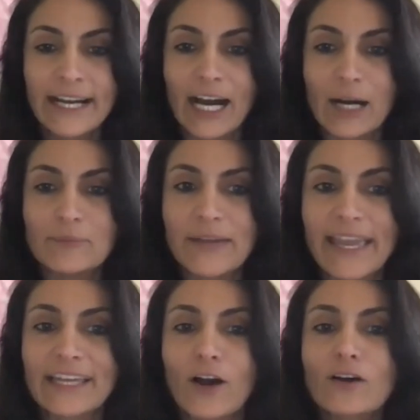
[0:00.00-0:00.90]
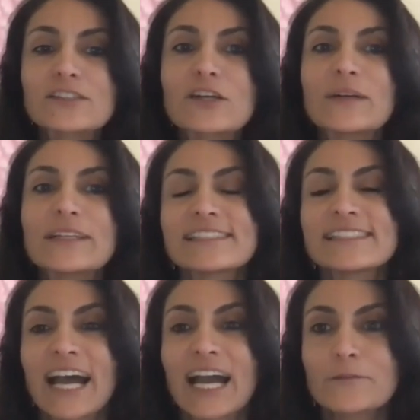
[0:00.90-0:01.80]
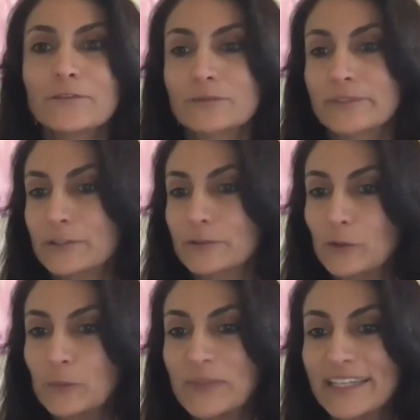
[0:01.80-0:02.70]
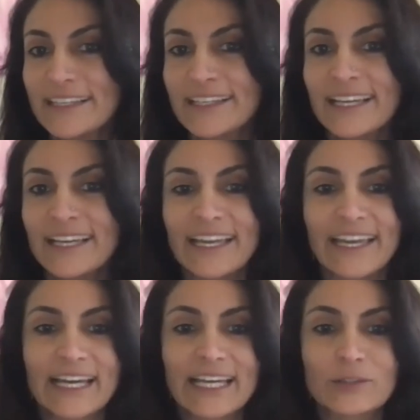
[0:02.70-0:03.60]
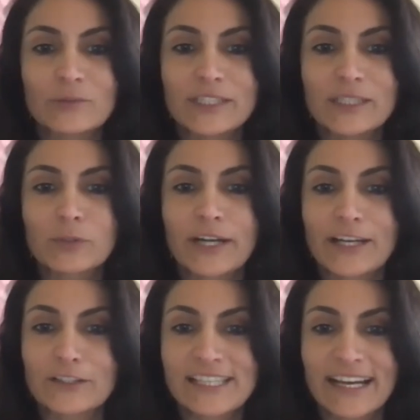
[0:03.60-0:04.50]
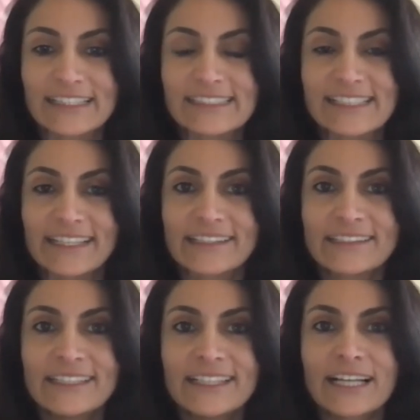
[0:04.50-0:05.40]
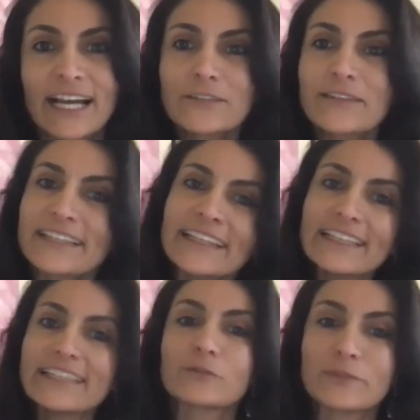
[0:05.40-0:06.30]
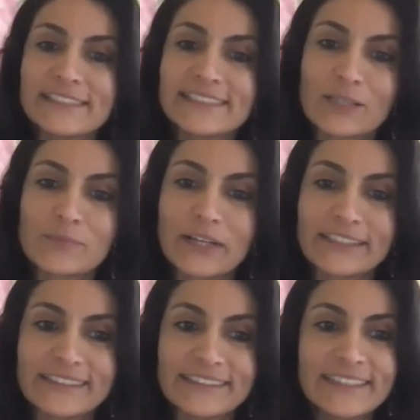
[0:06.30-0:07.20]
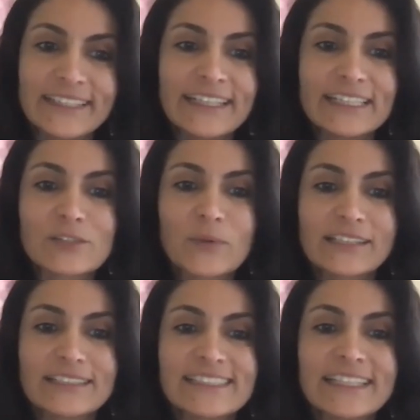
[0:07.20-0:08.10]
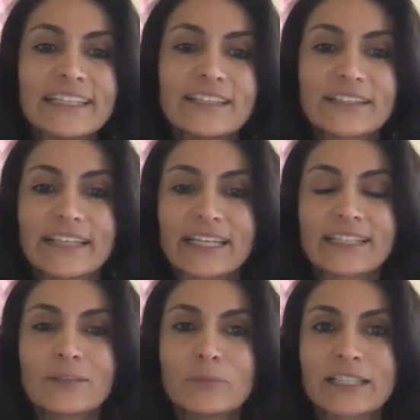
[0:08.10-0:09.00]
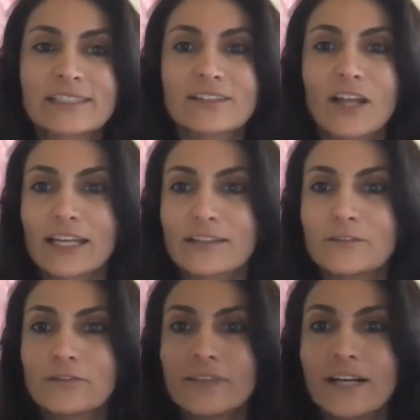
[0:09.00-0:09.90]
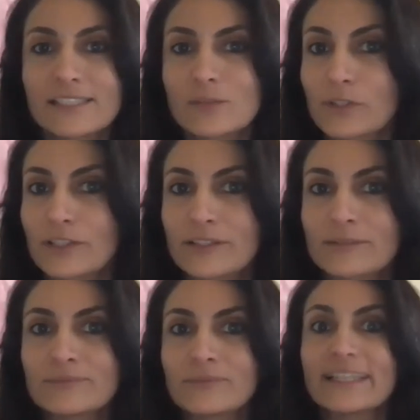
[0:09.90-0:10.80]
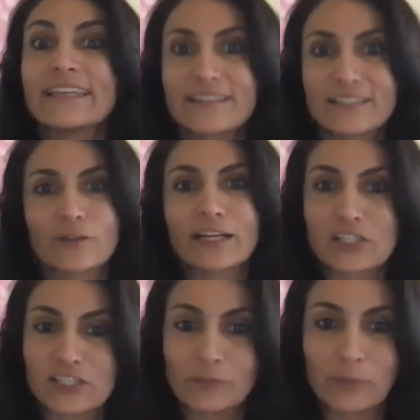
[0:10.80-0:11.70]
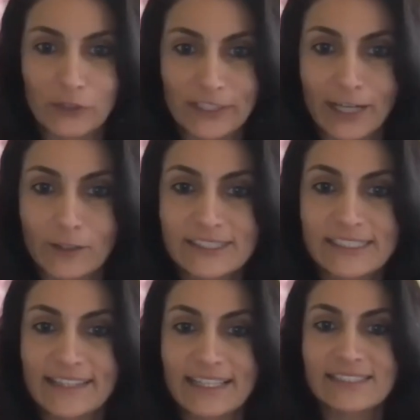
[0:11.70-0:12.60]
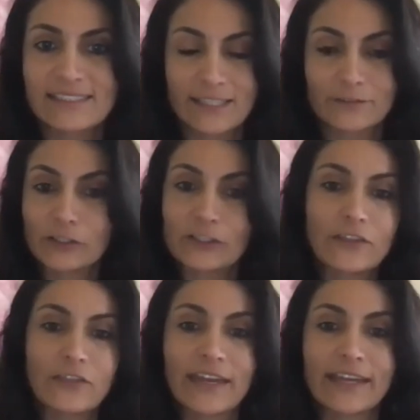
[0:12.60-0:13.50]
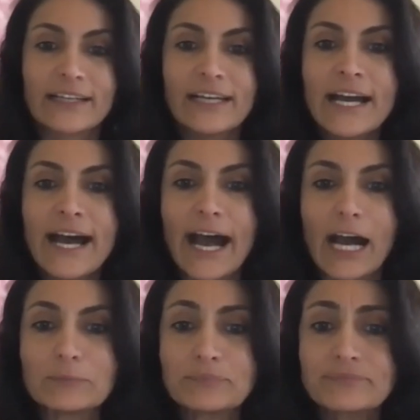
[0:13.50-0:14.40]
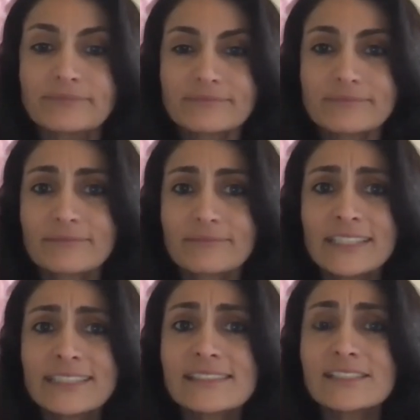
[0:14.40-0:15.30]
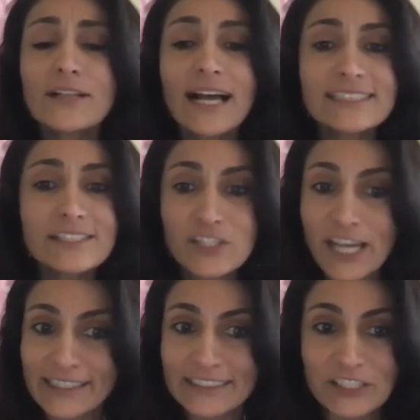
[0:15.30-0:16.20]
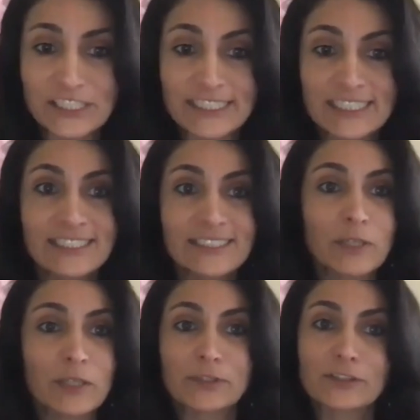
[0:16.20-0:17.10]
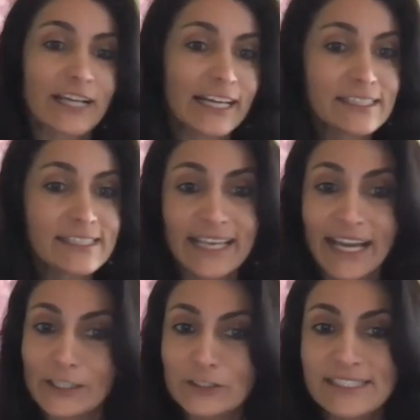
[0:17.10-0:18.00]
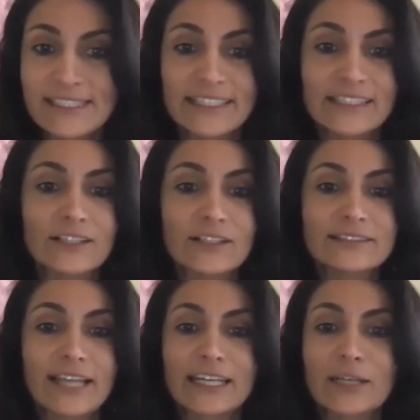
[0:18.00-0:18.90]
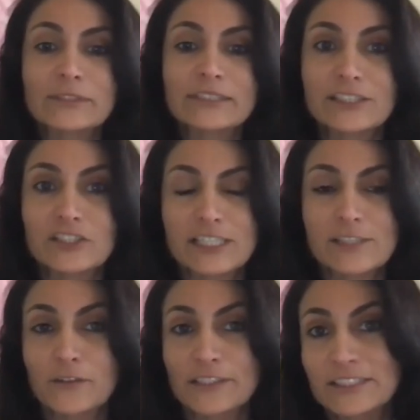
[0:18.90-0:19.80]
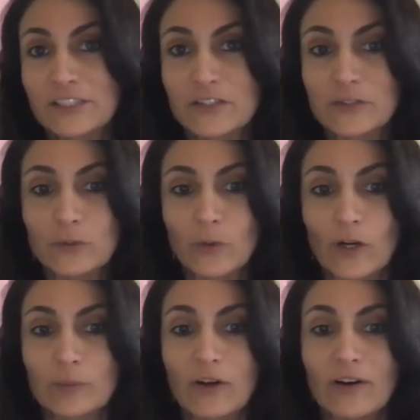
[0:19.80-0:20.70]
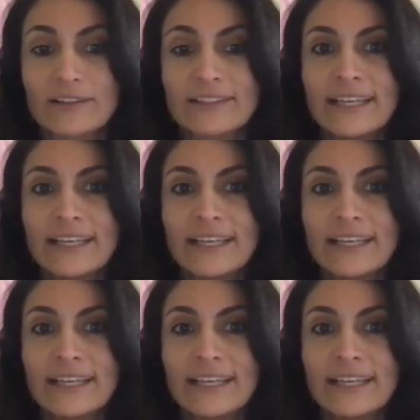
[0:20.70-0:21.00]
And also it's a time for regrouping and reprioritizing, kind of like hitting the reset button, as well as healing, because a lot of us were in the direction of burnout, and that's never a good thing. It still has its challenges. People are kind of scattered still, not able to adjust fully to the new normal.